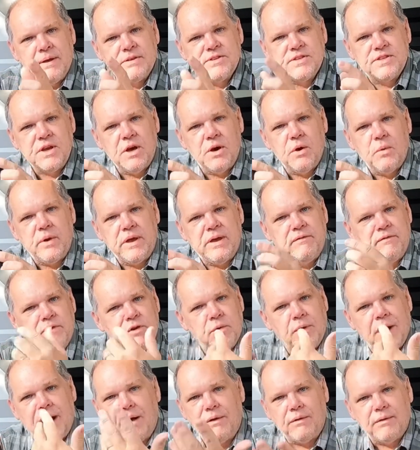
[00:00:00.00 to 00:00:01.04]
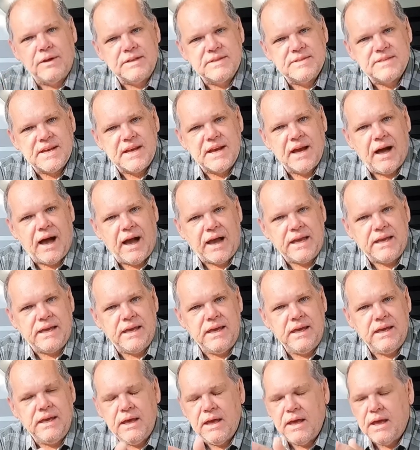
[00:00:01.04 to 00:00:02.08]
So if you're out, let's say,
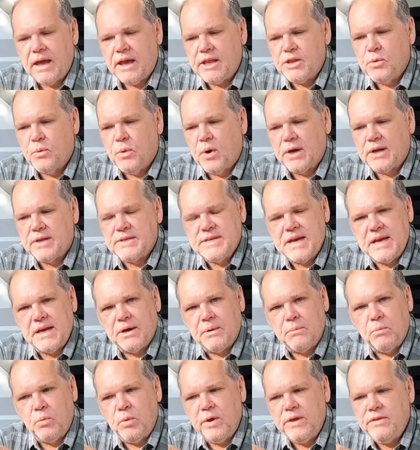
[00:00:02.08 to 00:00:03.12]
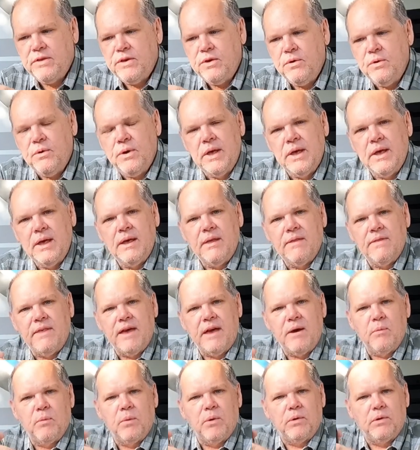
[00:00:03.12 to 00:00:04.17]
hiking and you want to take them with you,
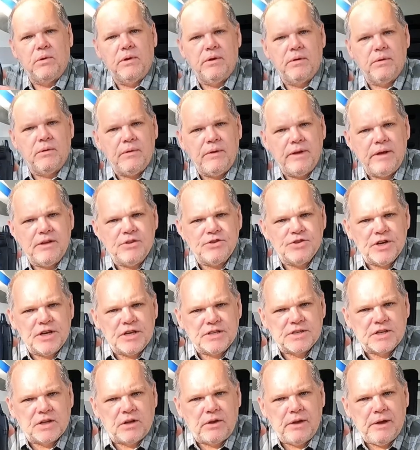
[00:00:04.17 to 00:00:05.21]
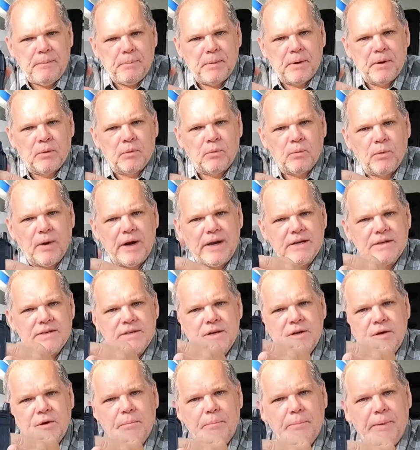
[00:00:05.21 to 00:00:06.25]
they will literally just clip right
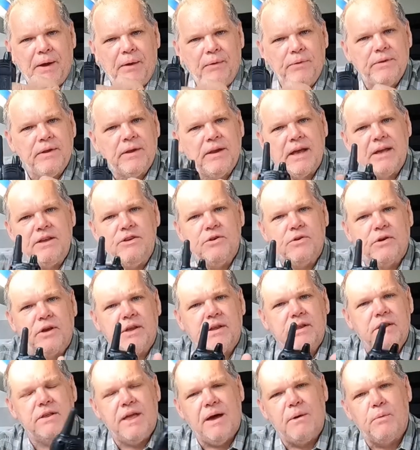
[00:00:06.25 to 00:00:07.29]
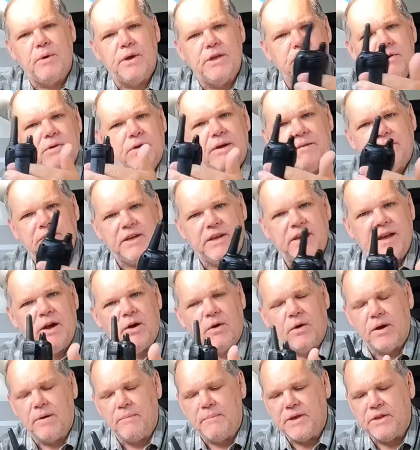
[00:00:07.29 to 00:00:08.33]
to your belt, and you can, that way you don't have to
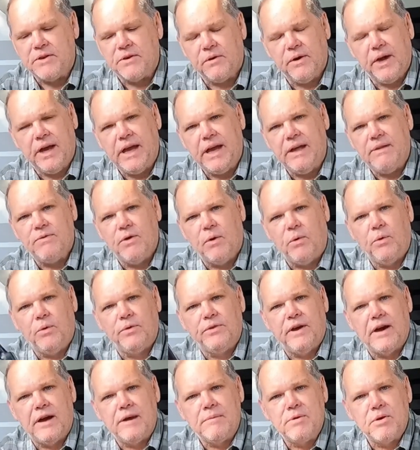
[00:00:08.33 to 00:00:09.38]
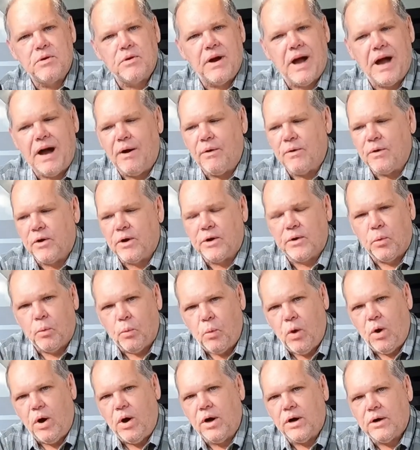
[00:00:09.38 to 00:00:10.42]
carry them in your hand the whole time you're out on a
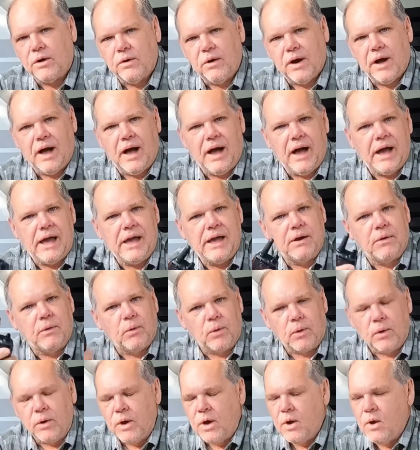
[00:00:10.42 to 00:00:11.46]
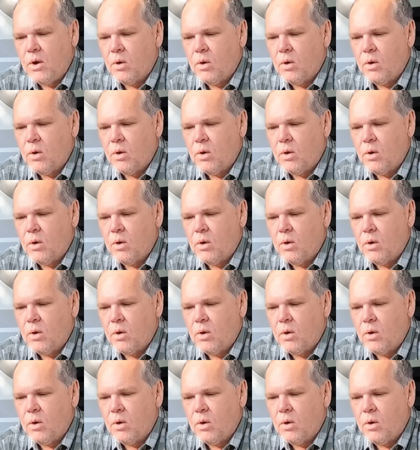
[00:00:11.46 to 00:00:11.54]
walk or a hike or